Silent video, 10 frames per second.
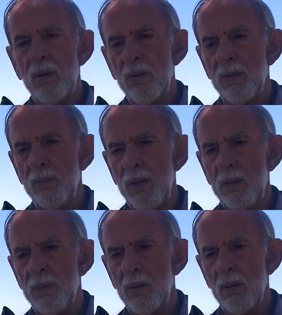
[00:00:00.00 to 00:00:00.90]
wealthy
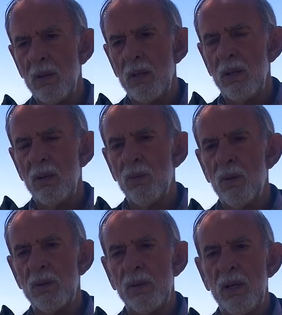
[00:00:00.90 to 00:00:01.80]
people
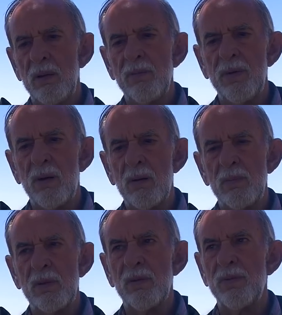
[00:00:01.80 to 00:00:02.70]
want to get
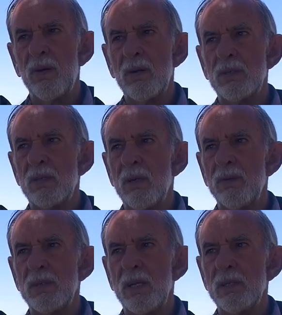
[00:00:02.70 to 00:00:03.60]
involved, but the Forest
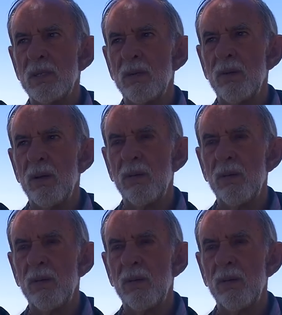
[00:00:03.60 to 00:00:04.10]
Service has the